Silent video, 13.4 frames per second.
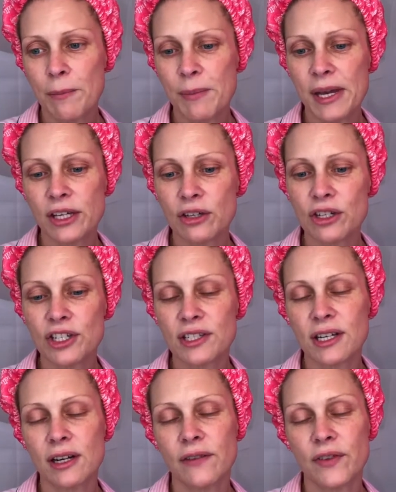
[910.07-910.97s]
Make
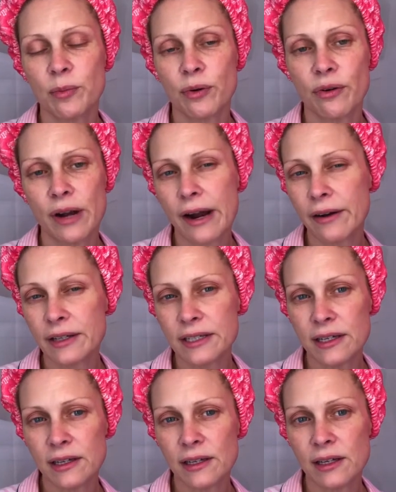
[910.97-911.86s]
yourself a
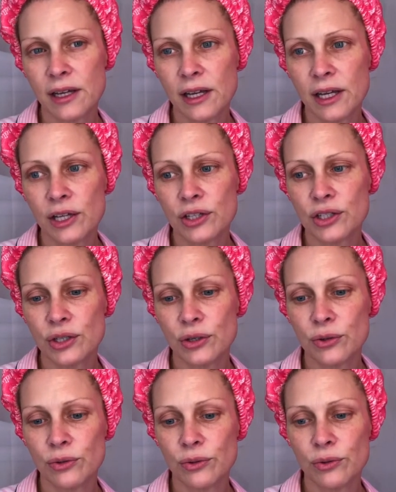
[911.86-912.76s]
priority
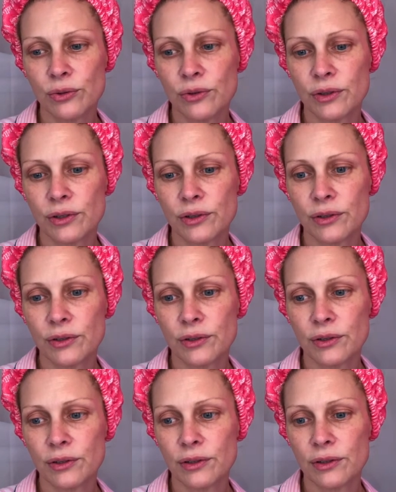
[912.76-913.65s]
to
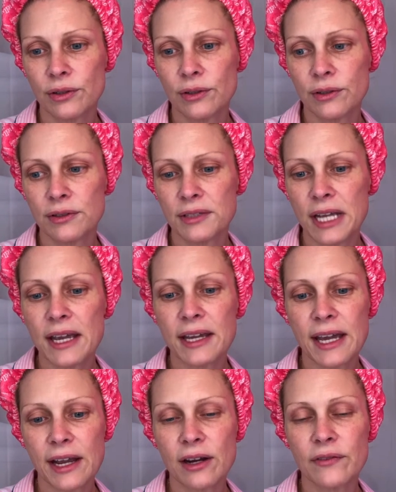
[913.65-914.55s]

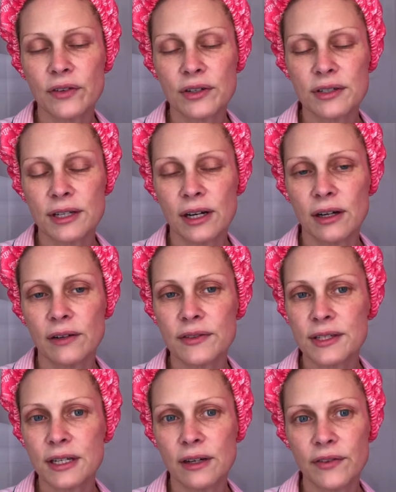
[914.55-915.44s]
take care of
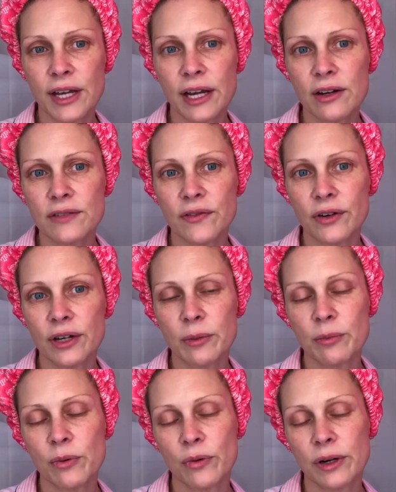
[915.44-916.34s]
yourself. Self-care is very
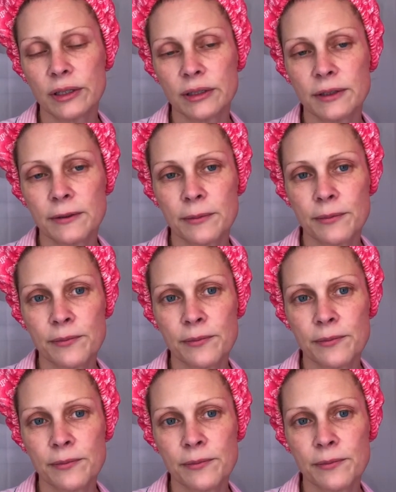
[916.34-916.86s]
important.